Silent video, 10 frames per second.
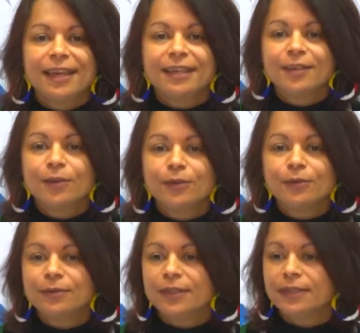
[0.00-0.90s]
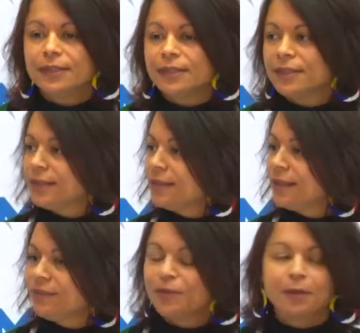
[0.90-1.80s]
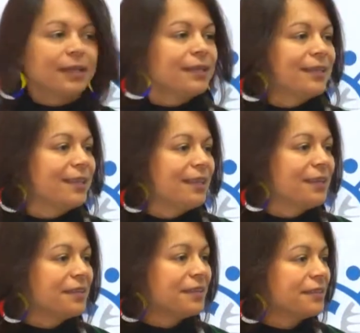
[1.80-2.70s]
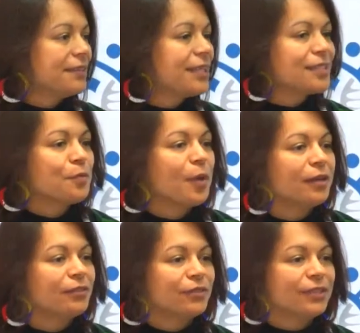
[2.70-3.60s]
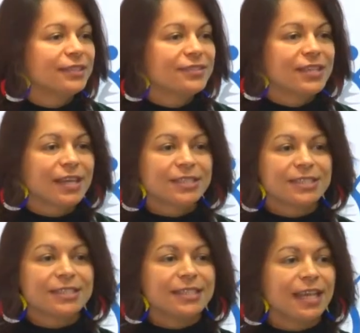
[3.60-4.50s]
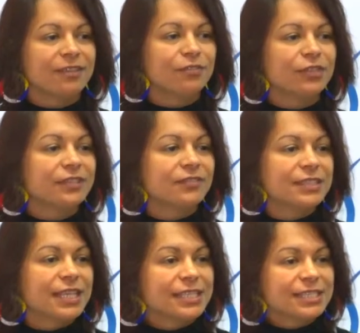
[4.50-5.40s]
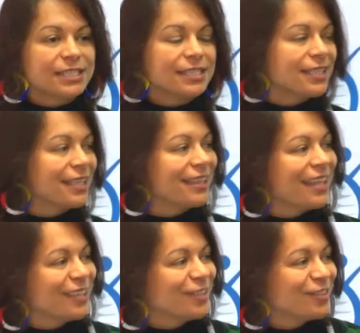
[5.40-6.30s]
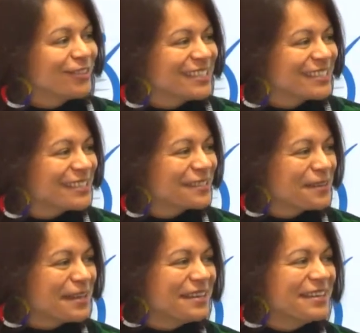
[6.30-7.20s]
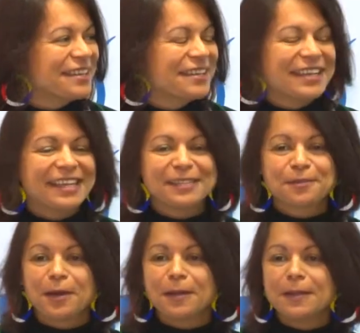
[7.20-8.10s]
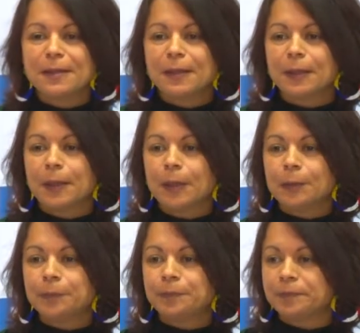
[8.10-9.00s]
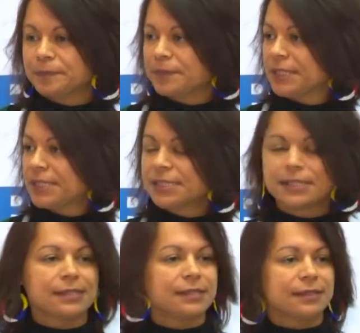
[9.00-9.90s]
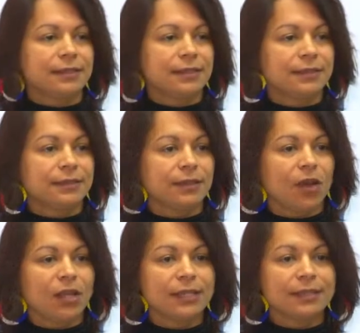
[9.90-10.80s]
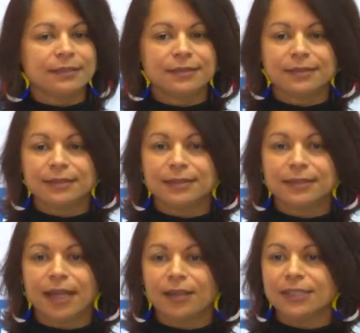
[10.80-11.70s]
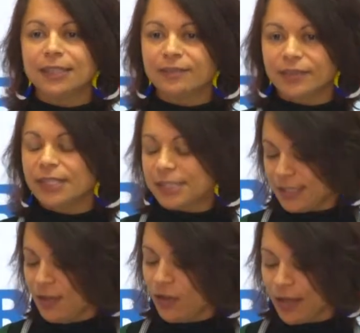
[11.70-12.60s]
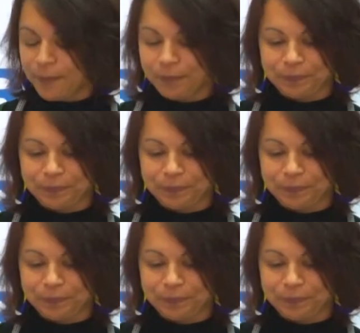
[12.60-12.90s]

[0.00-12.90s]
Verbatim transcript: Thank you, everyone. Uh, thanks, Kopano, for the introduction and for the invitation, and thank you to Nisizwa as well. Um, is this on? Loud enough? Yes? Okay.